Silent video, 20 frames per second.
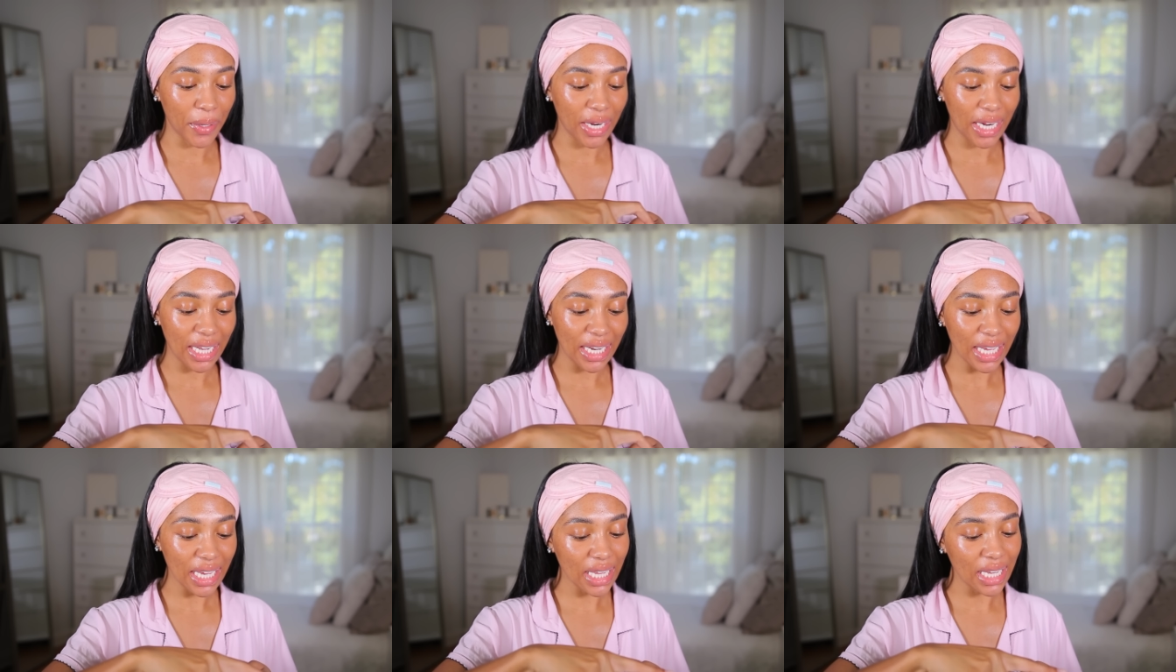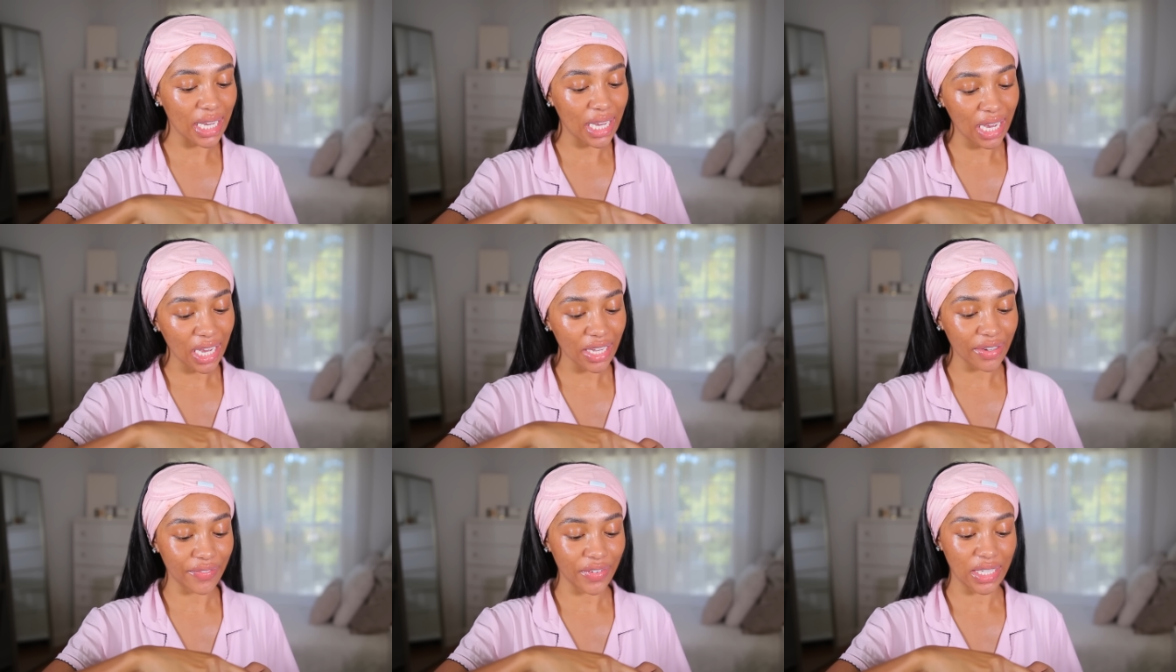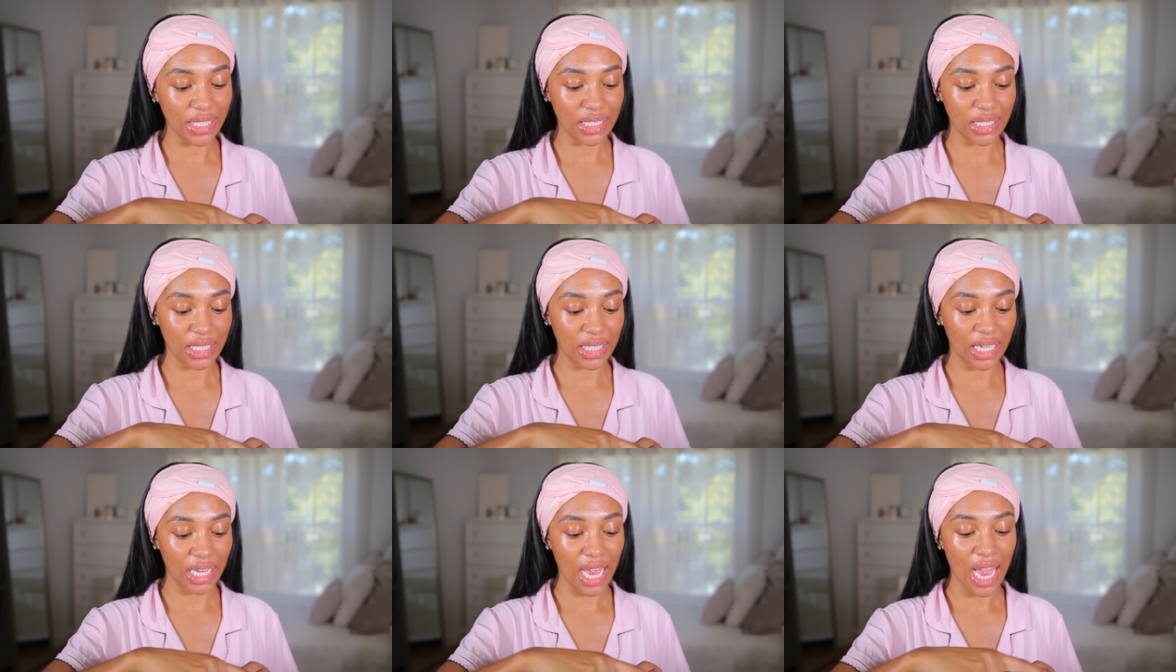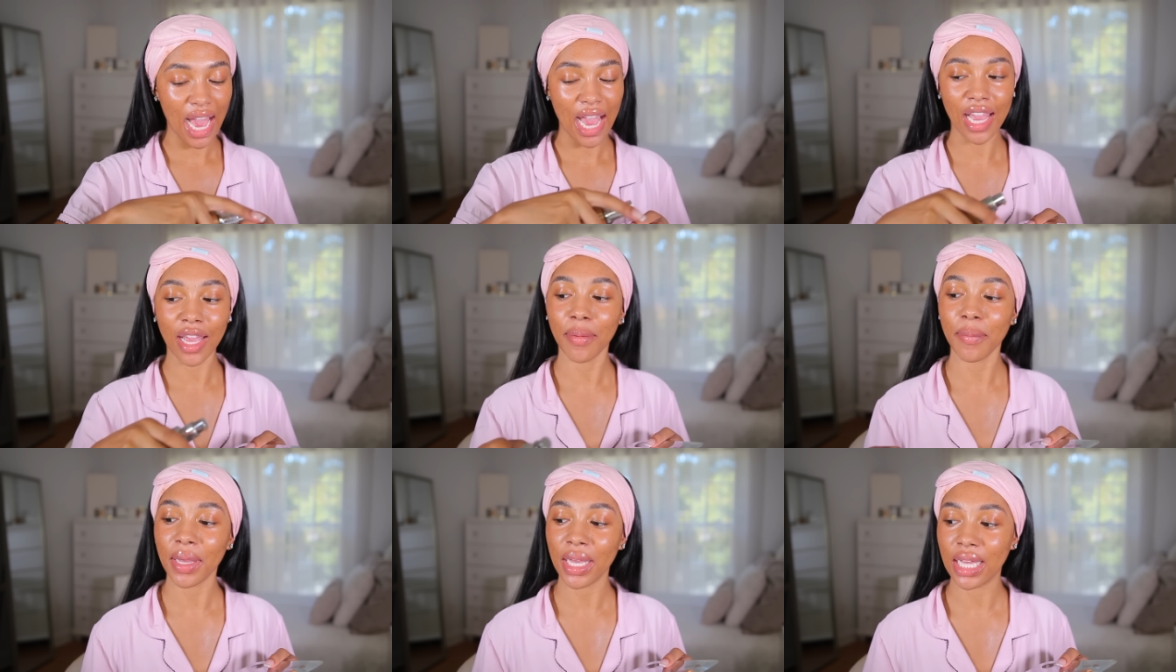pretty good recently.
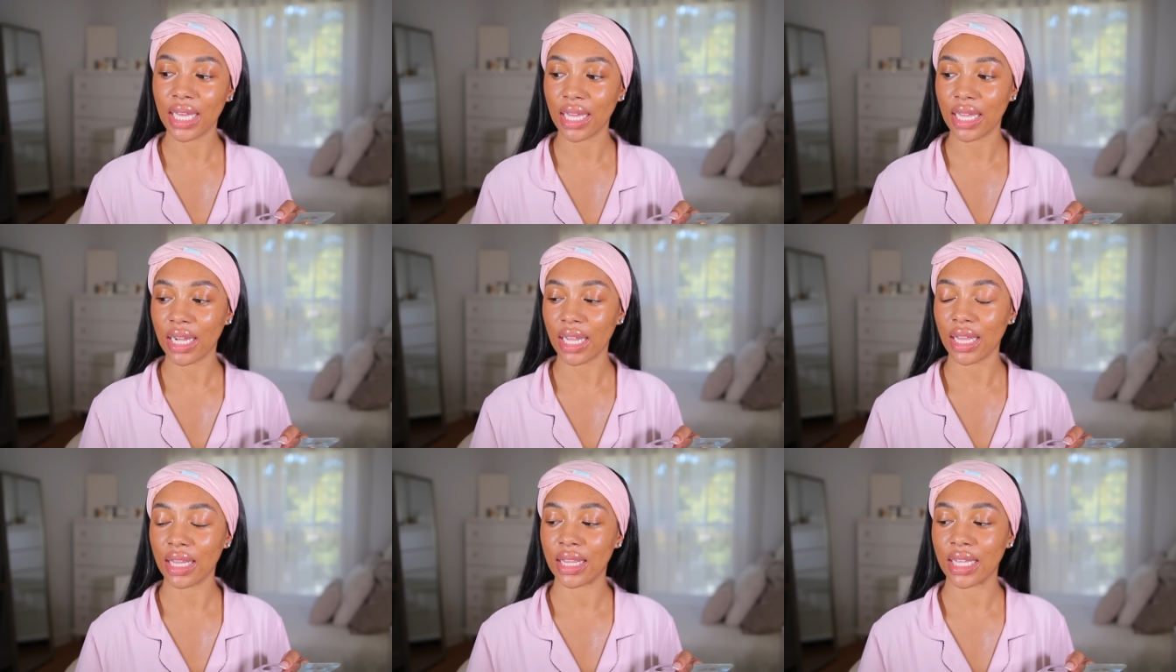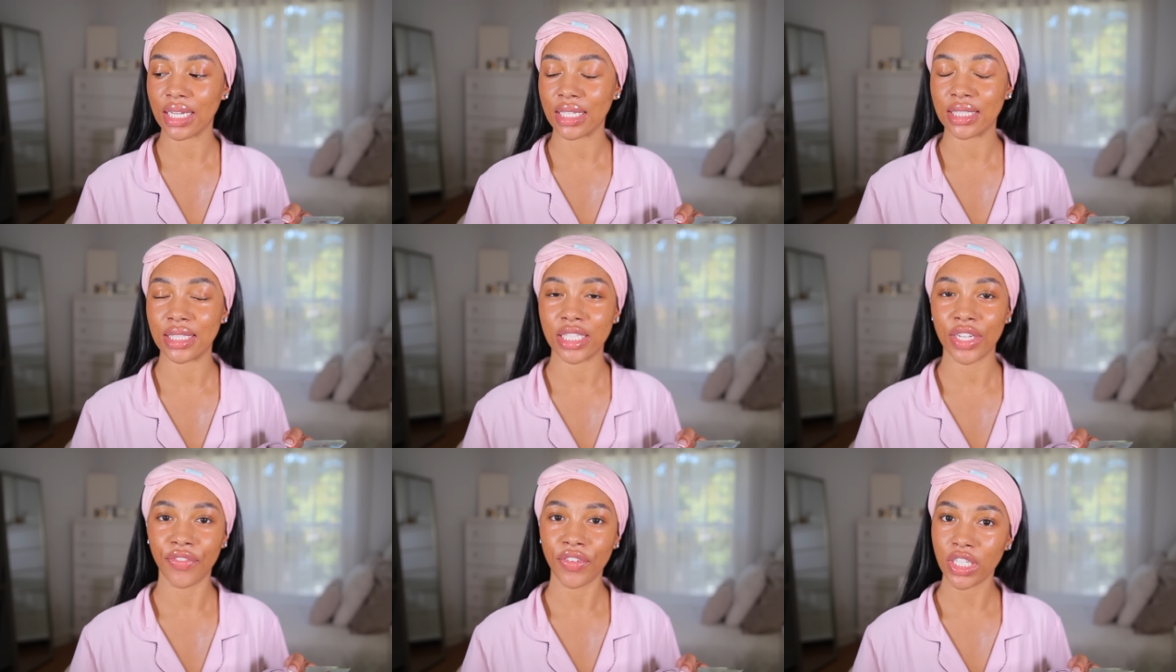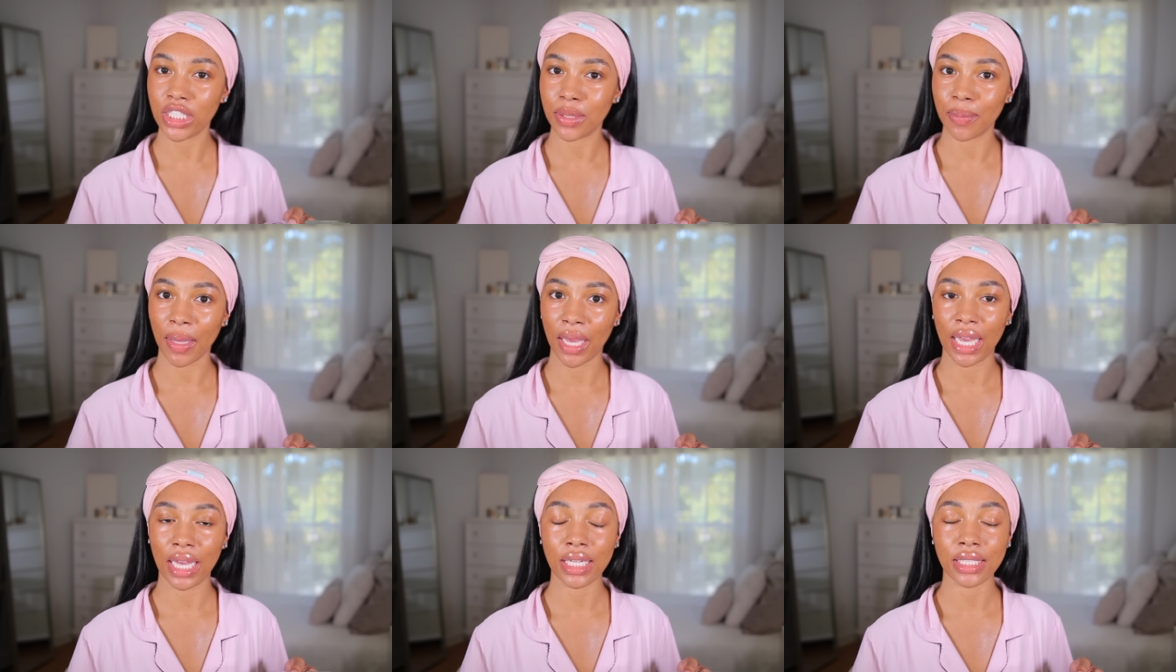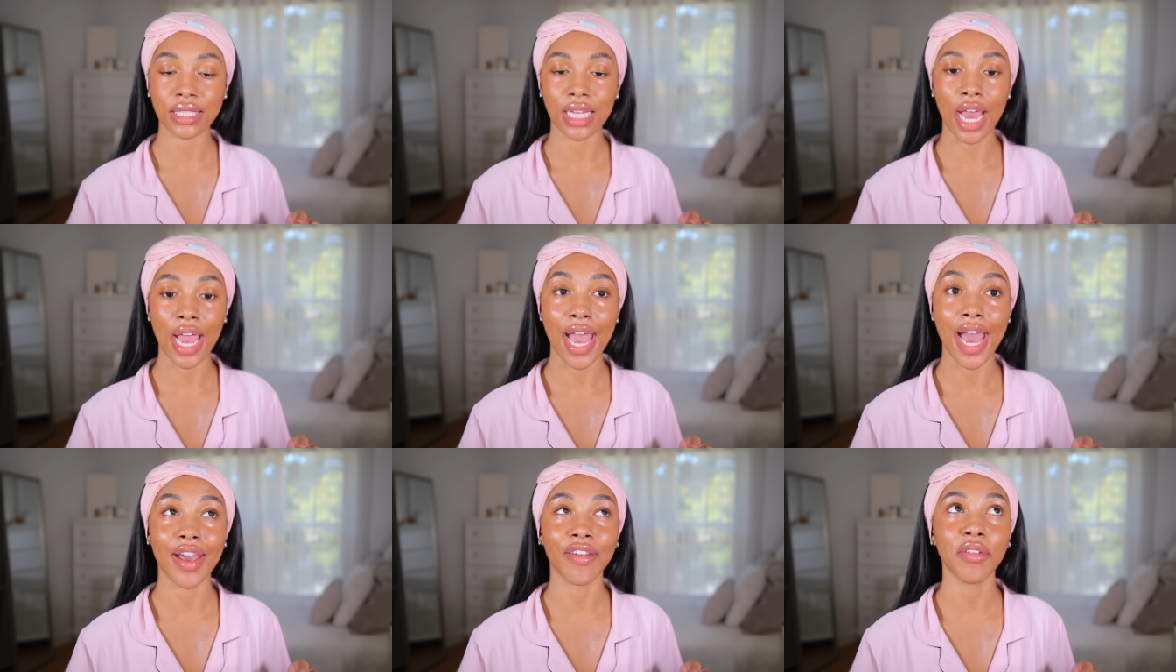I'm in this different space
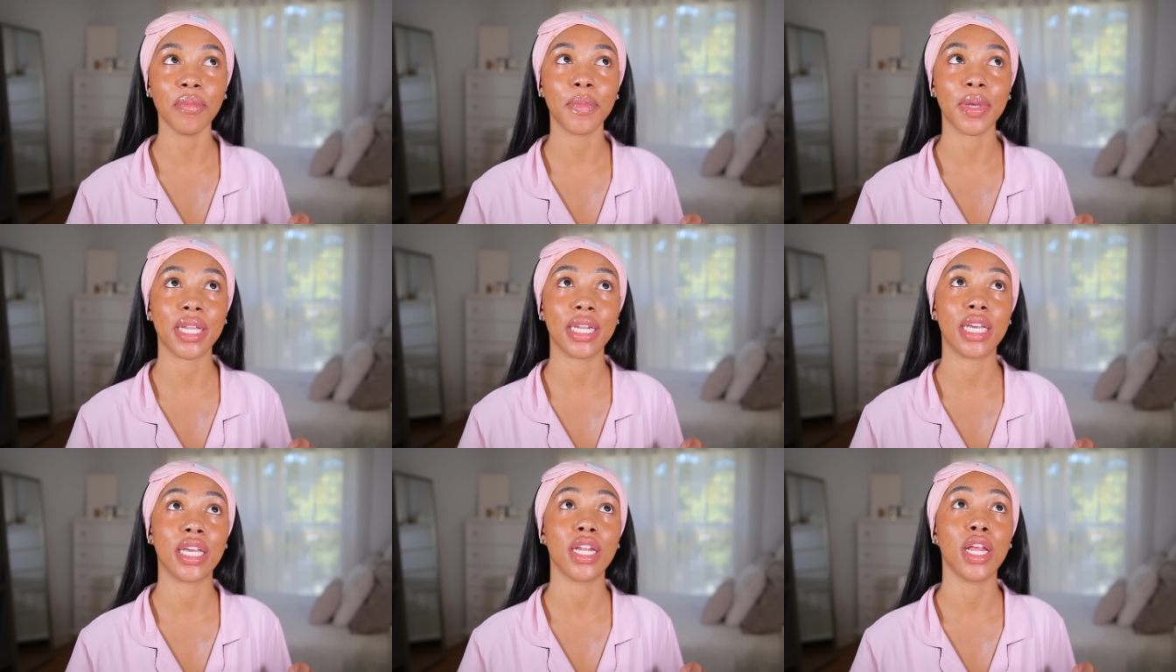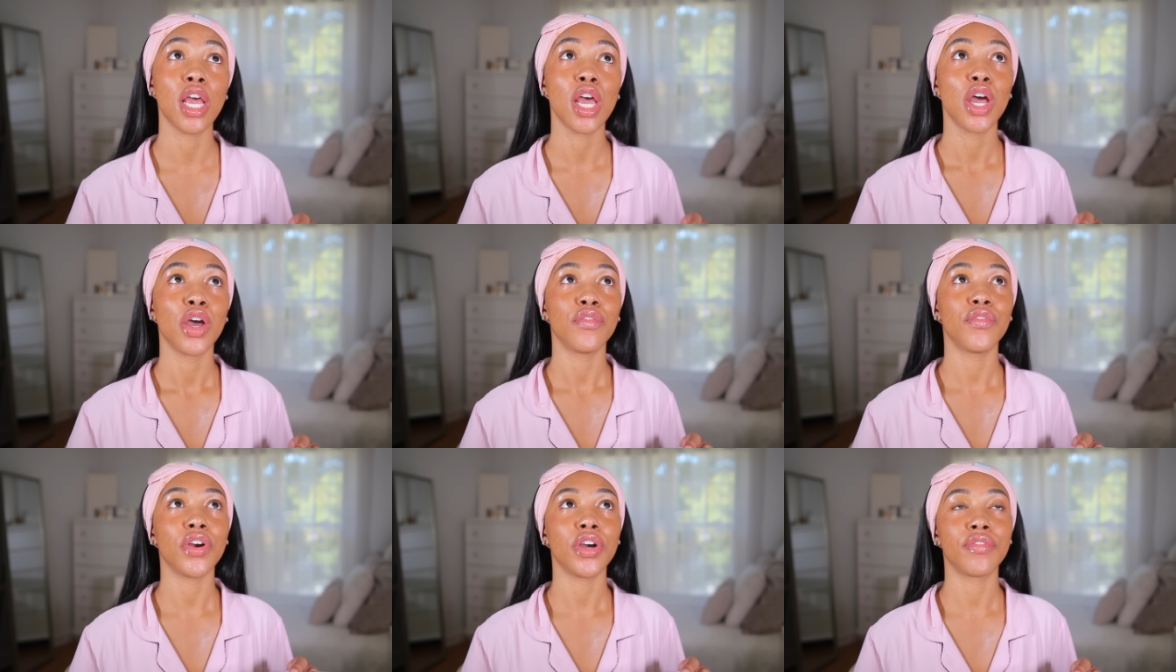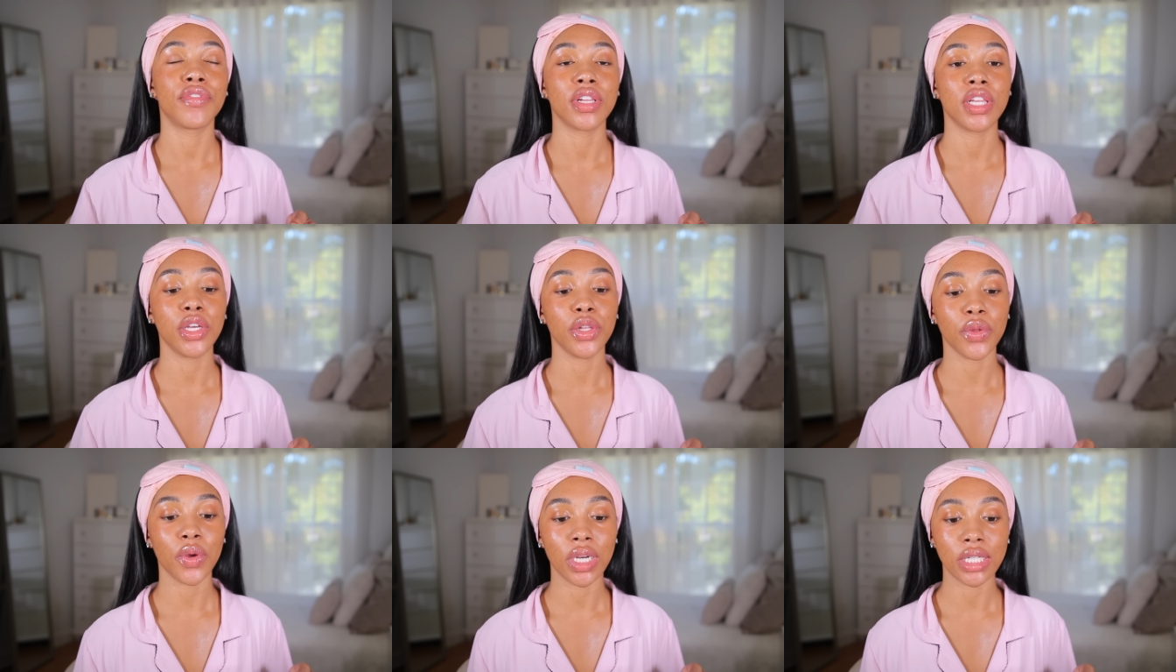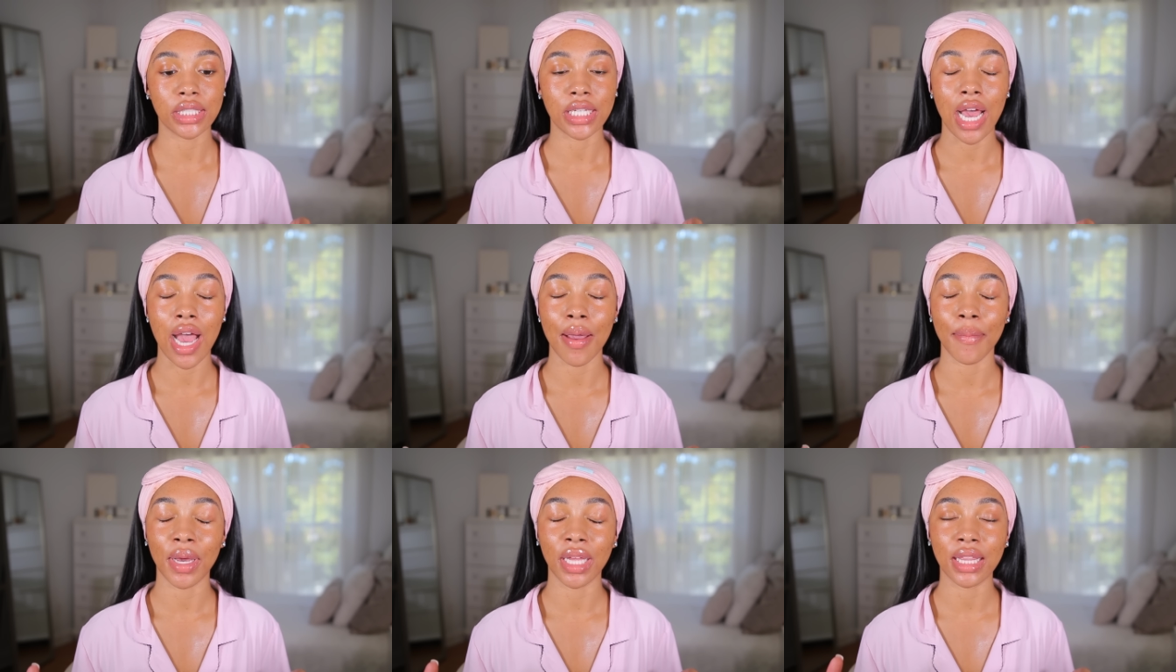I haven't been in for a really long time.